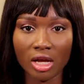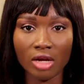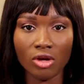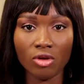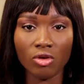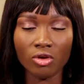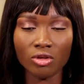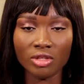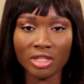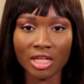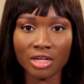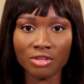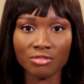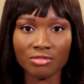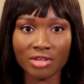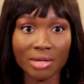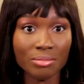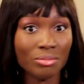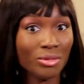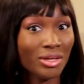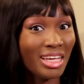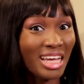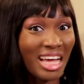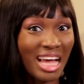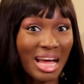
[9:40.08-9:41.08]
and all that,
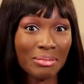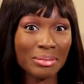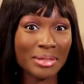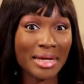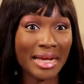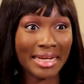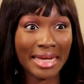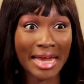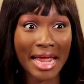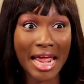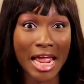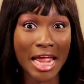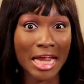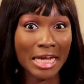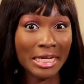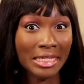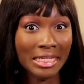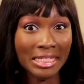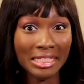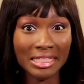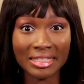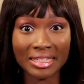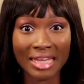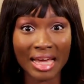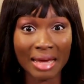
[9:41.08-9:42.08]
right? But it can happen at
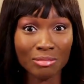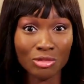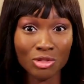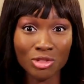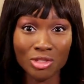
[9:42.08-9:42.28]
any time